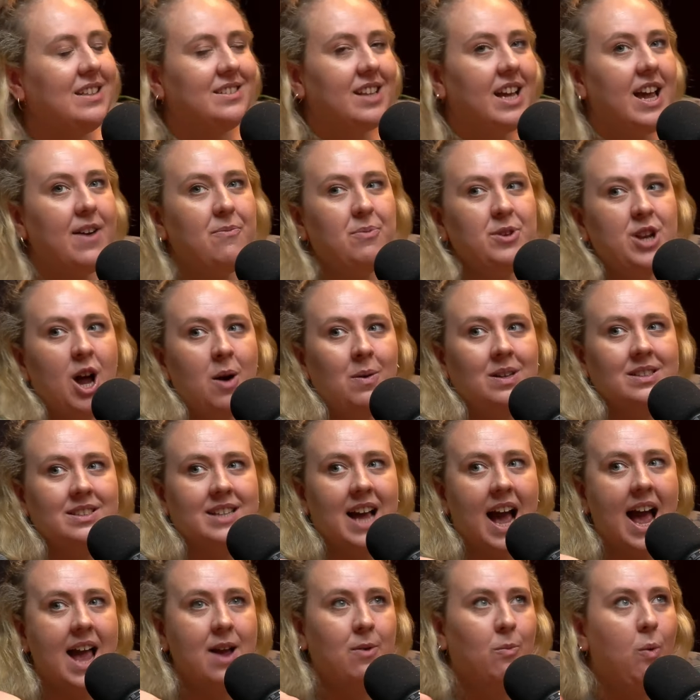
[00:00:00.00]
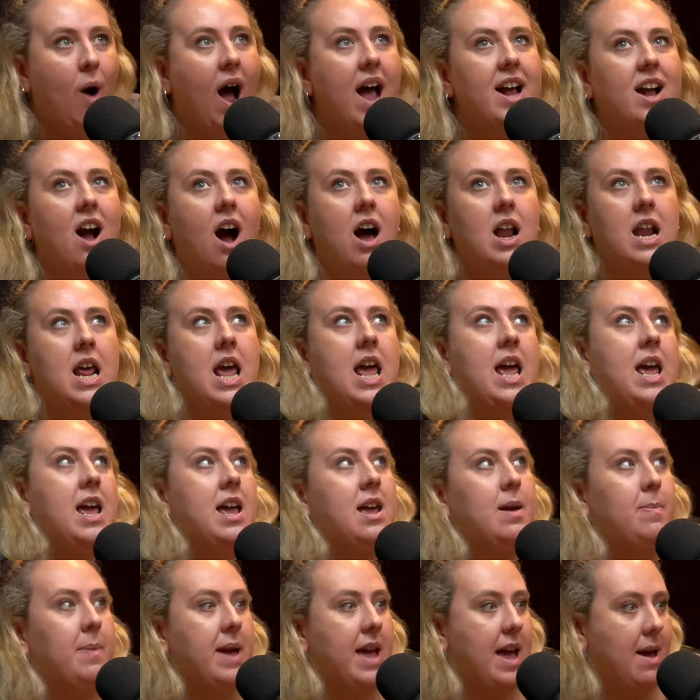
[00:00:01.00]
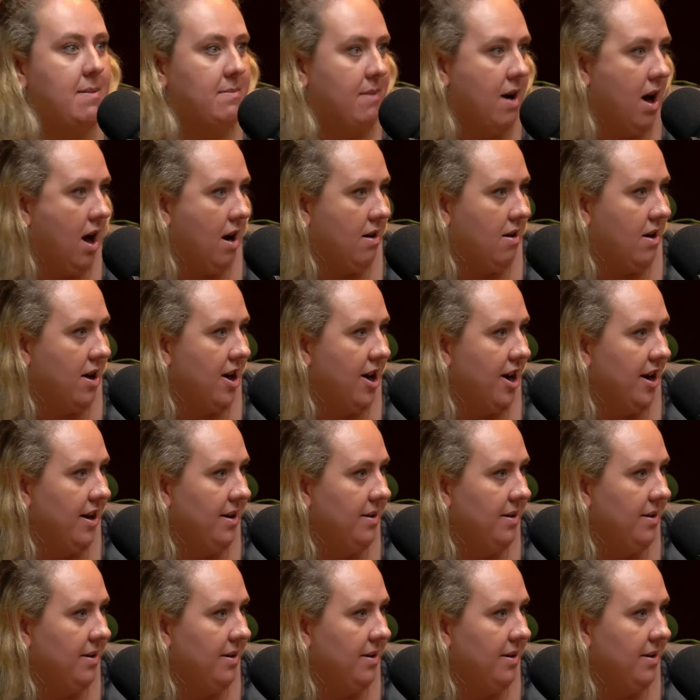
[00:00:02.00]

it's like, if we know he's gay, why can't he be a Myra?